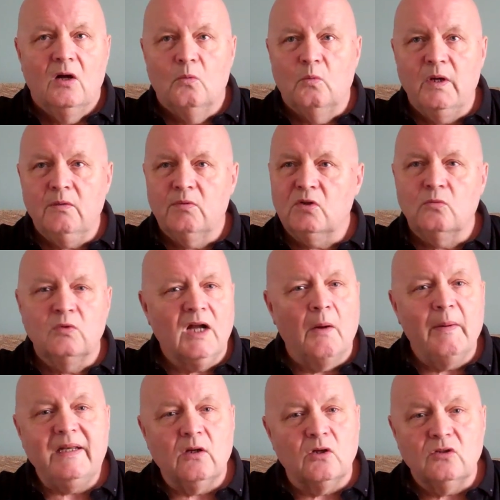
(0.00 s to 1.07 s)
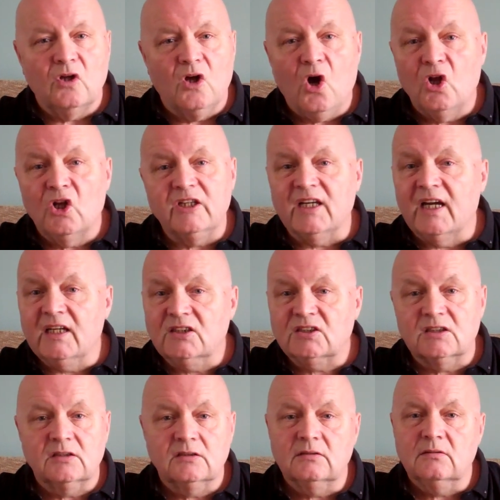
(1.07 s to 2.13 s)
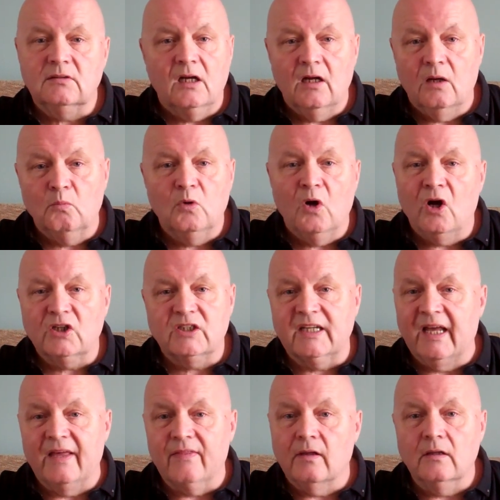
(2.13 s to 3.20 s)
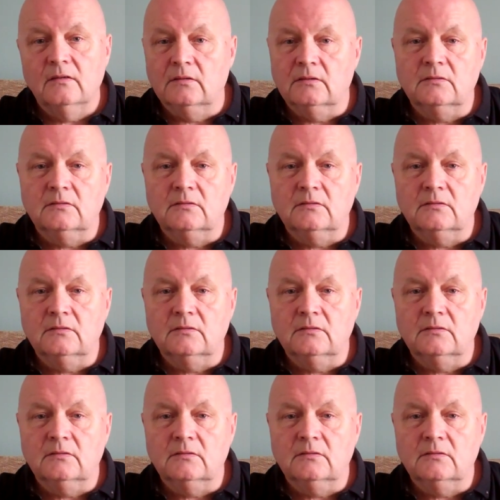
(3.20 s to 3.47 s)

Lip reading: We would all go in on the holidays and work together,